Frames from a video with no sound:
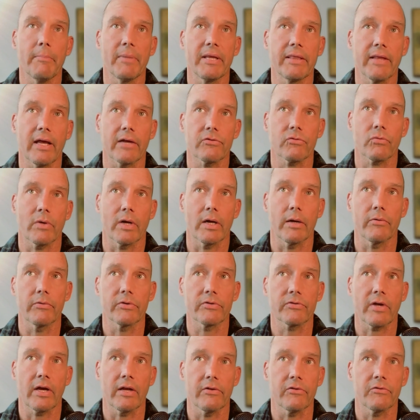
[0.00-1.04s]
I mean, that's what
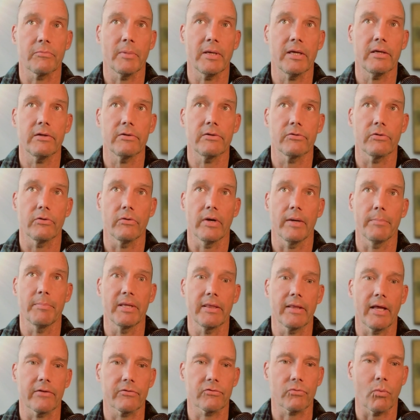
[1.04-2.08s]
I was kind of speaking to. I
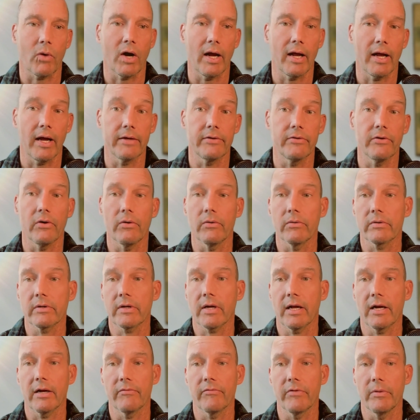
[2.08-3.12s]
mean, that's why I
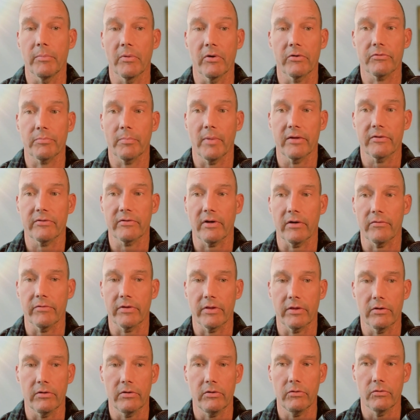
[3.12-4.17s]
don't kind of immerse
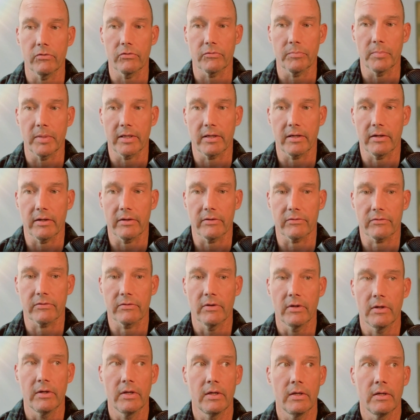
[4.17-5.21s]
myself in the news,
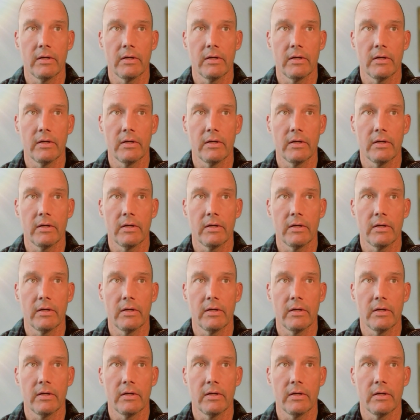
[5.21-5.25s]
because